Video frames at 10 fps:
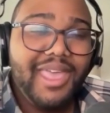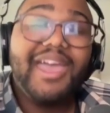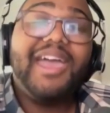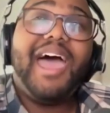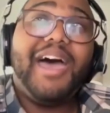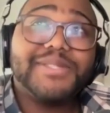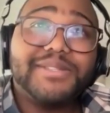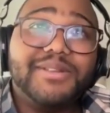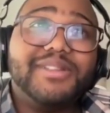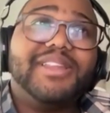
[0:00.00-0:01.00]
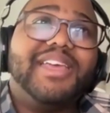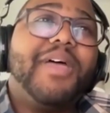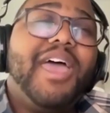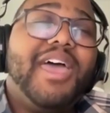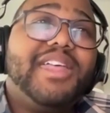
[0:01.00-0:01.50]
Absolutely.
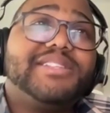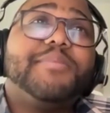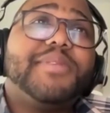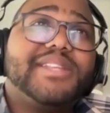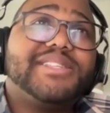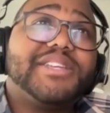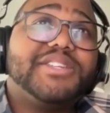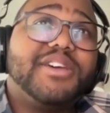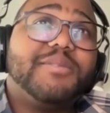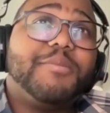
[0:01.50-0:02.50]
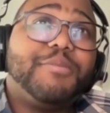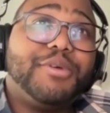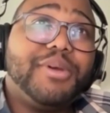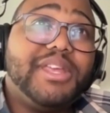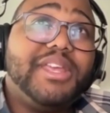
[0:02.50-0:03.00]
It's something that's actually going to be
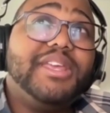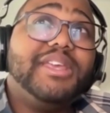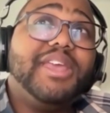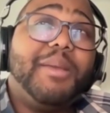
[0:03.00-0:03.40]
pretty